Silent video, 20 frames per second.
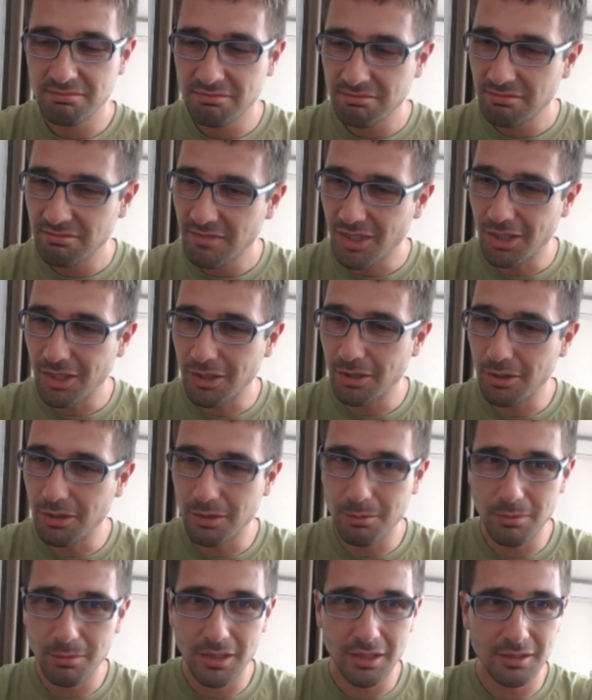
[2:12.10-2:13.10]
Oh
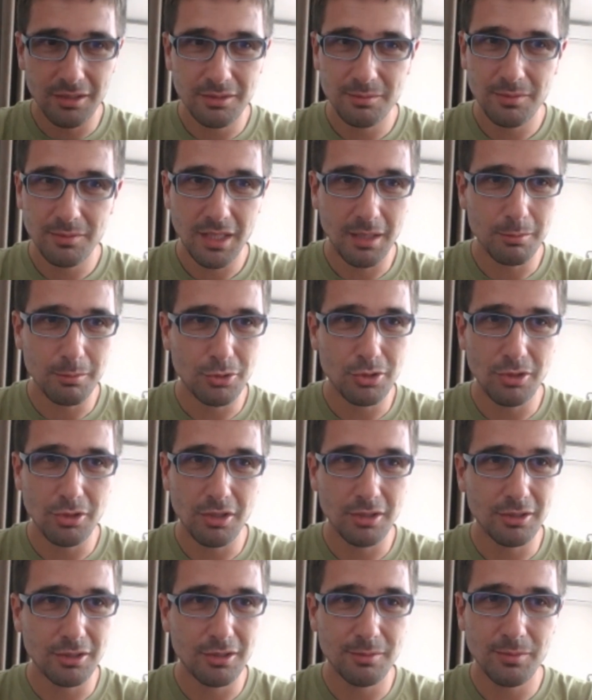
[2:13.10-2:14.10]
man, I'm shocked.
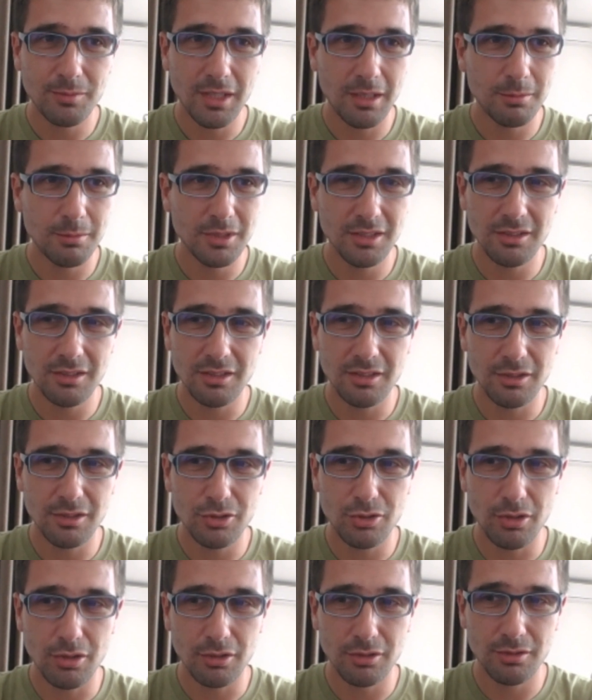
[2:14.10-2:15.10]
I'm literally
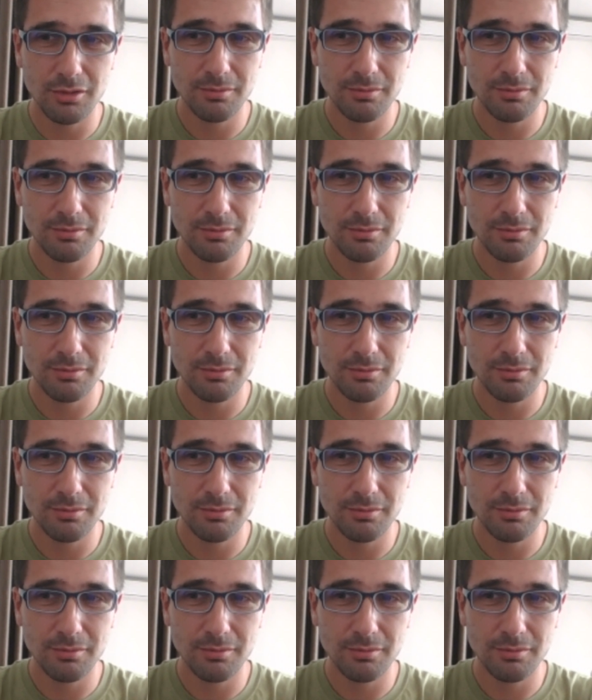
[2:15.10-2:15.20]
shocked.